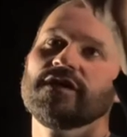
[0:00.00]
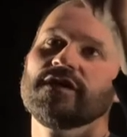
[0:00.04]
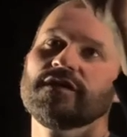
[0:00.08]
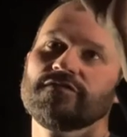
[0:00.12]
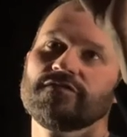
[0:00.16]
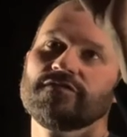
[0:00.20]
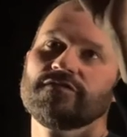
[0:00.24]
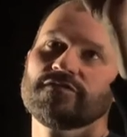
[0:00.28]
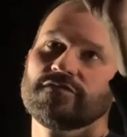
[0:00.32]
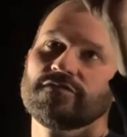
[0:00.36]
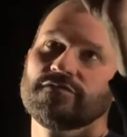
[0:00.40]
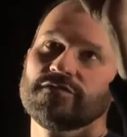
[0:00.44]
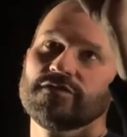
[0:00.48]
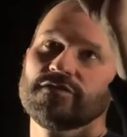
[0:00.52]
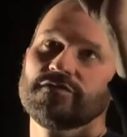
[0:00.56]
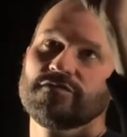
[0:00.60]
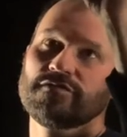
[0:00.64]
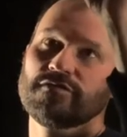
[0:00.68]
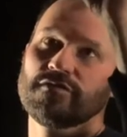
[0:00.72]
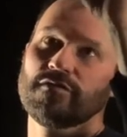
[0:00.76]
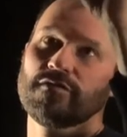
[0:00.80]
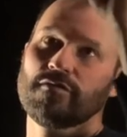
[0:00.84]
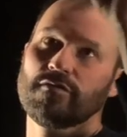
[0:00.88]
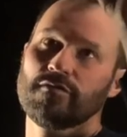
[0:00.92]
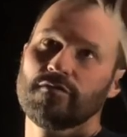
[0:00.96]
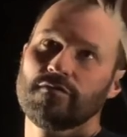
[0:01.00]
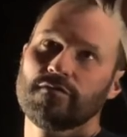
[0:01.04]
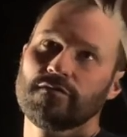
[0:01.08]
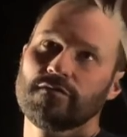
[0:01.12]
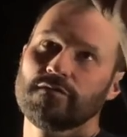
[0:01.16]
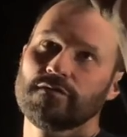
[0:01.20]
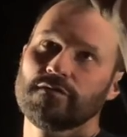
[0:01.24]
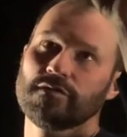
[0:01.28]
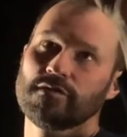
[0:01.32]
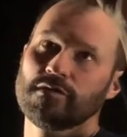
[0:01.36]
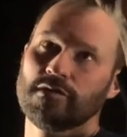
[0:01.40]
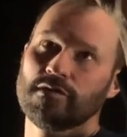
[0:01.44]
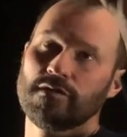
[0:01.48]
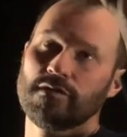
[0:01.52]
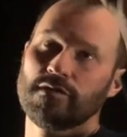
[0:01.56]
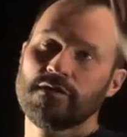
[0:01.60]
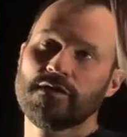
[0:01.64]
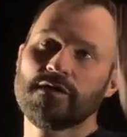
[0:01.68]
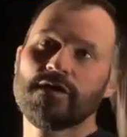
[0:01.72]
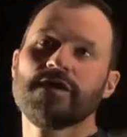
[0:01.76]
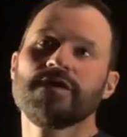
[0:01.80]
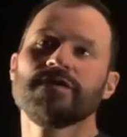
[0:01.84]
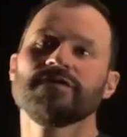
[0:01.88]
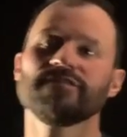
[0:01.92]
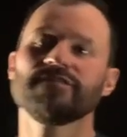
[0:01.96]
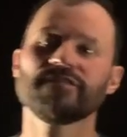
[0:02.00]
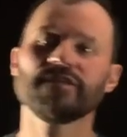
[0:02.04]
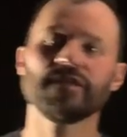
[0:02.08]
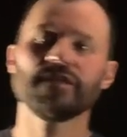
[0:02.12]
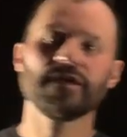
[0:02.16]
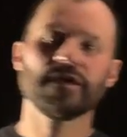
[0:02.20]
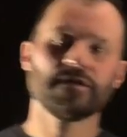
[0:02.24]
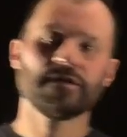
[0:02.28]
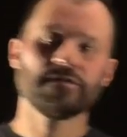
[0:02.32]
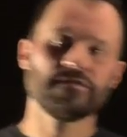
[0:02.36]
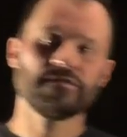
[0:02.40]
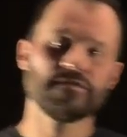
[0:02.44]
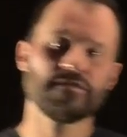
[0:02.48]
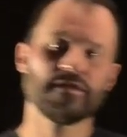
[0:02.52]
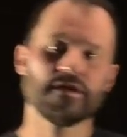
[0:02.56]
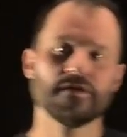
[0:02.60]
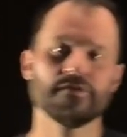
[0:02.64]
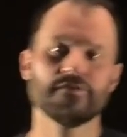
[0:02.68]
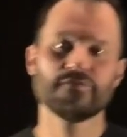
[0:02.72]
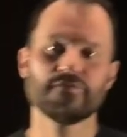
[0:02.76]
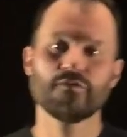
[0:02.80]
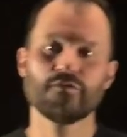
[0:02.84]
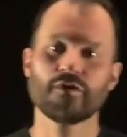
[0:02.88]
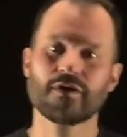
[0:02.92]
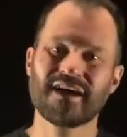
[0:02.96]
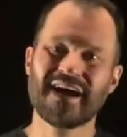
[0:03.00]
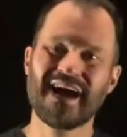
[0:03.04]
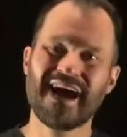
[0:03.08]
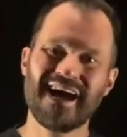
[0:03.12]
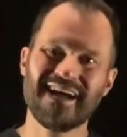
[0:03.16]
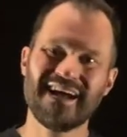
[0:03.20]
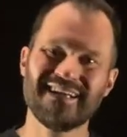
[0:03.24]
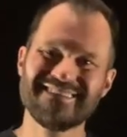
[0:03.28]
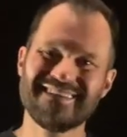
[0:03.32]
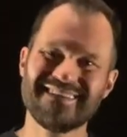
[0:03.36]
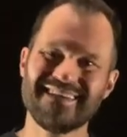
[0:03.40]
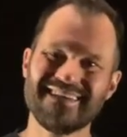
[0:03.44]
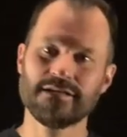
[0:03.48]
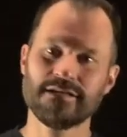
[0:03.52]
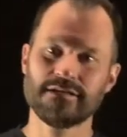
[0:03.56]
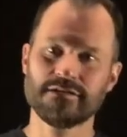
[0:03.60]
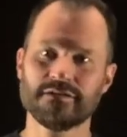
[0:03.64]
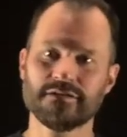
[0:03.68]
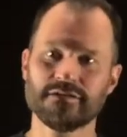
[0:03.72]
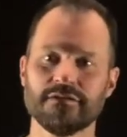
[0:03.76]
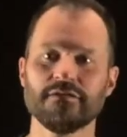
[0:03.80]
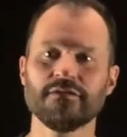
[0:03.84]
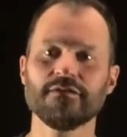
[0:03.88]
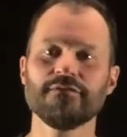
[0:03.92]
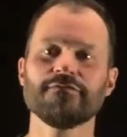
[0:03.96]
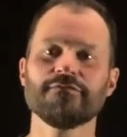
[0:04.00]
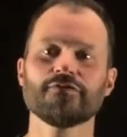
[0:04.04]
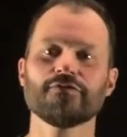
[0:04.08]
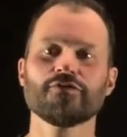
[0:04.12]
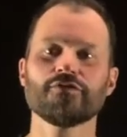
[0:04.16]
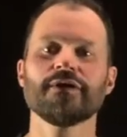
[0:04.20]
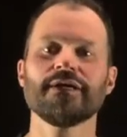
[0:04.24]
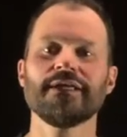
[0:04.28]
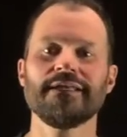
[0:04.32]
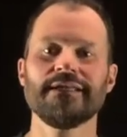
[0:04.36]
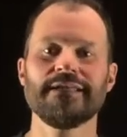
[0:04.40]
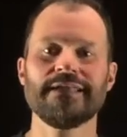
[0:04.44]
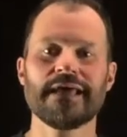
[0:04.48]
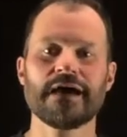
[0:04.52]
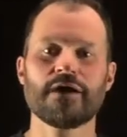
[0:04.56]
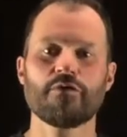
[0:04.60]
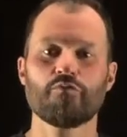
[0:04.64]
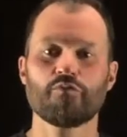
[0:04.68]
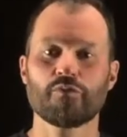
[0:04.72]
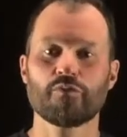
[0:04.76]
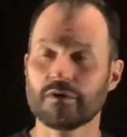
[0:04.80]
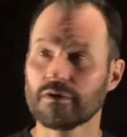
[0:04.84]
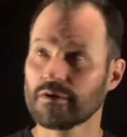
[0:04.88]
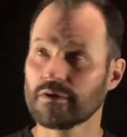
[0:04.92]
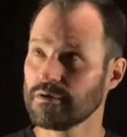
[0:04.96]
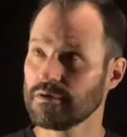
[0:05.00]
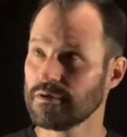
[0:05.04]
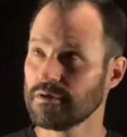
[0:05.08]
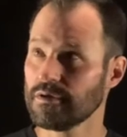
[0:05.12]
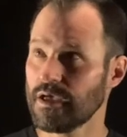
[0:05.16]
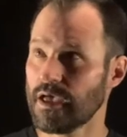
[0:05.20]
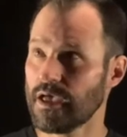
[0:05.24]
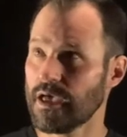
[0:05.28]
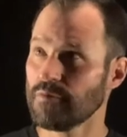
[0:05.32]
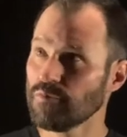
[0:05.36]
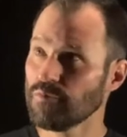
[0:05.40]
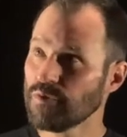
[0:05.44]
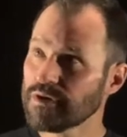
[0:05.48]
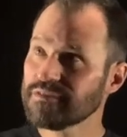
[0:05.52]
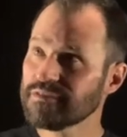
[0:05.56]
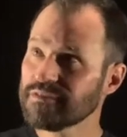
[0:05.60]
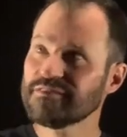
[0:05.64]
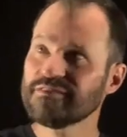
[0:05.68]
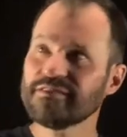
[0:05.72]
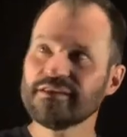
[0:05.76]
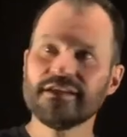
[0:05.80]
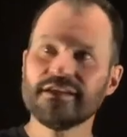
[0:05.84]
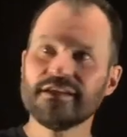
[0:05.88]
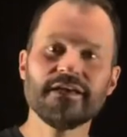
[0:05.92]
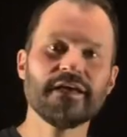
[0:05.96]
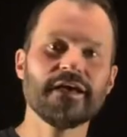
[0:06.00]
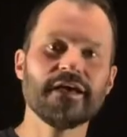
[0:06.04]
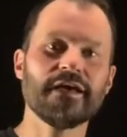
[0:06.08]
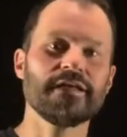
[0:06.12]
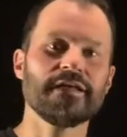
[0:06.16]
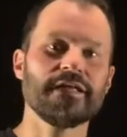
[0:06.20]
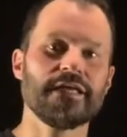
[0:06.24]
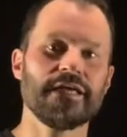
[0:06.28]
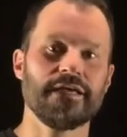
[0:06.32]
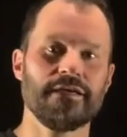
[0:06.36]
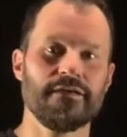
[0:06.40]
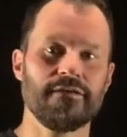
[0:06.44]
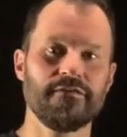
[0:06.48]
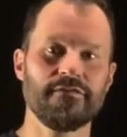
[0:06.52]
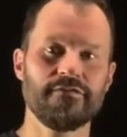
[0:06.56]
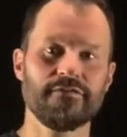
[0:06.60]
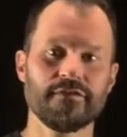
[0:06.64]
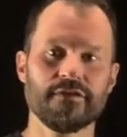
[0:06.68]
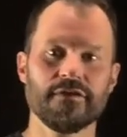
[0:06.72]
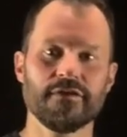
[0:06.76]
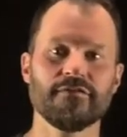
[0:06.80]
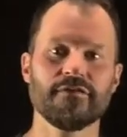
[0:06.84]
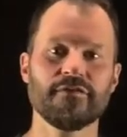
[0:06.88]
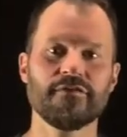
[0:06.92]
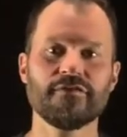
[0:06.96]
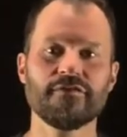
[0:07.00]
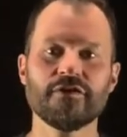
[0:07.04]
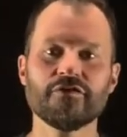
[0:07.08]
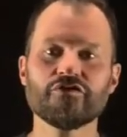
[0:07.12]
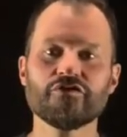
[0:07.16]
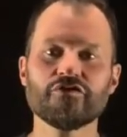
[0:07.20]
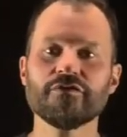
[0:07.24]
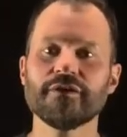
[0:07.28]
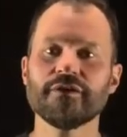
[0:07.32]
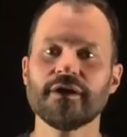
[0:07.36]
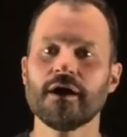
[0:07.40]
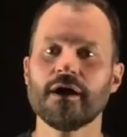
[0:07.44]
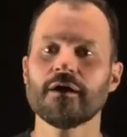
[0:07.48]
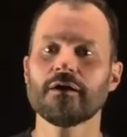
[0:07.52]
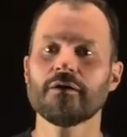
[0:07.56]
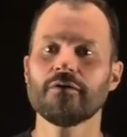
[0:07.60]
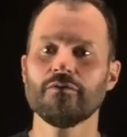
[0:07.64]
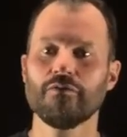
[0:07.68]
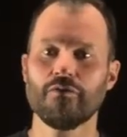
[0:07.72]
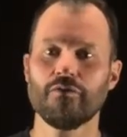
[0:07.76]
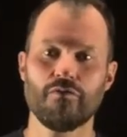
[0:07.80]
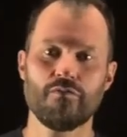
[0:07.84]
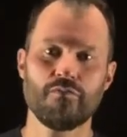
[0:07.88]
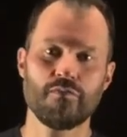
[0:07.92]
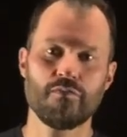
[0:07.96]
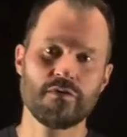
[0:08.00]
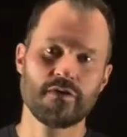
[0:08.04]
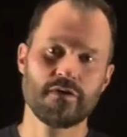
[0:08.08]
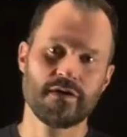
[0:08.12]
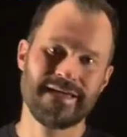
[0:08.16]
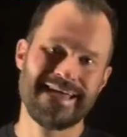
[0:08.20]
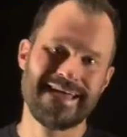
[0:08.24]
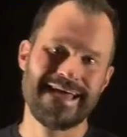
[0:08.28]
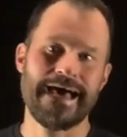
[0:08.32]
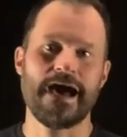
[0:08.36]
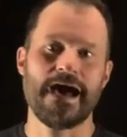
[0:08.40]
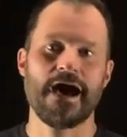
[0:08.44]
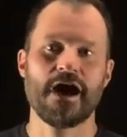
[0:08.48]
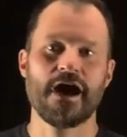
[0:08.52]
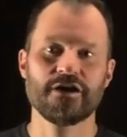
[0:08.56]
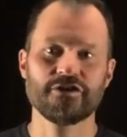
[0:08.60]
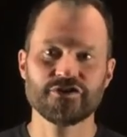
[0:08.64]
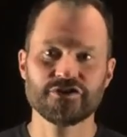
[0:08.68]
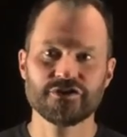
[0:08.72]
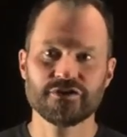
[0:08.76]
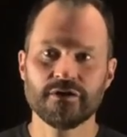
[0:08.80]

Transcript: service. CDN stands for Content Delivery Network. And what a CDN is essentially a global cache